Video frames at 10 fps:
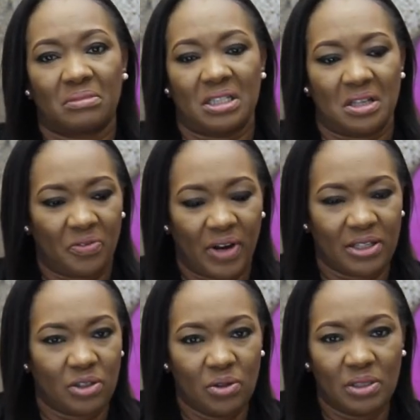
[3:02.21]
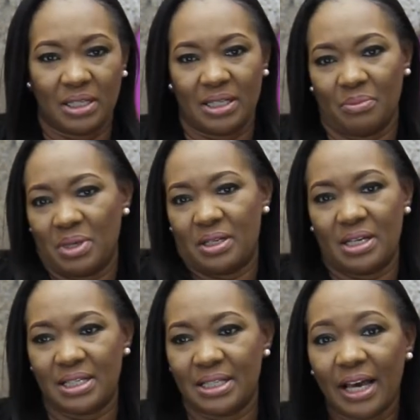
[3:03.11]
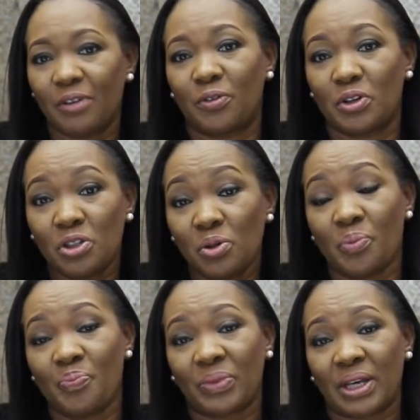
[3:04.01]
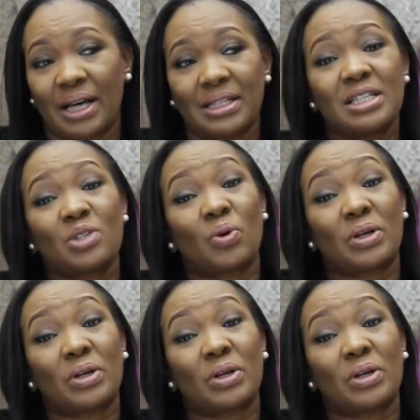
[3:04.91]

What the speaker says: He said, "Fine, use it. It's there for you." And this is